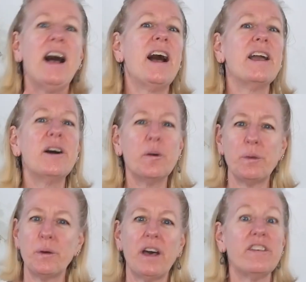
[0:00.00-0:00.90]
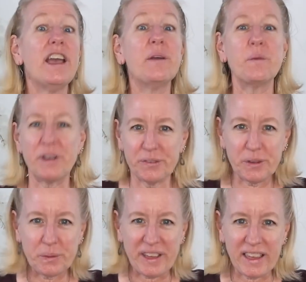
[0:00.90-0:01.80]
I hope you have a
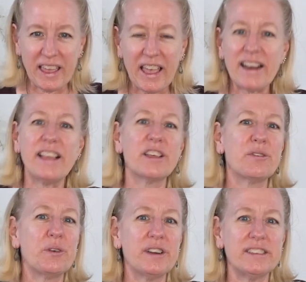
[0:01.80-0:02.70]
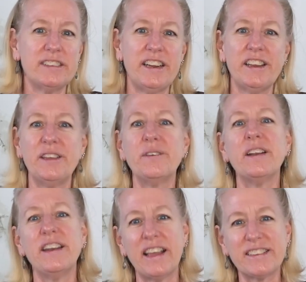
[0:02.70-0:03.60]
wonderful week, and I look forward to seeing
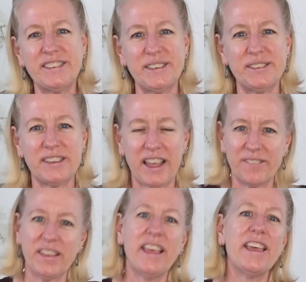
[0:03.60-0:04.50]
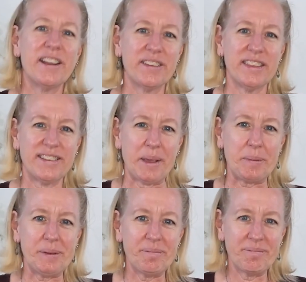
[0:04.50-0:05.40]
you next Tuesday here at the
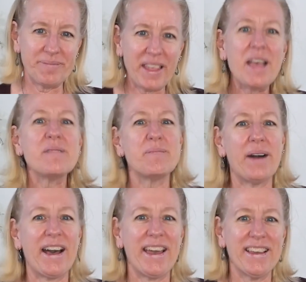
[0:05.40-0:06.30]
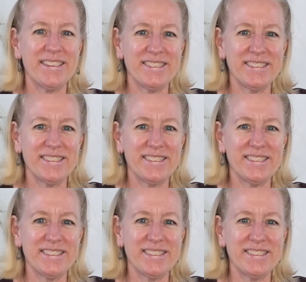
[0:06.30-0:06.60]
table. Bye.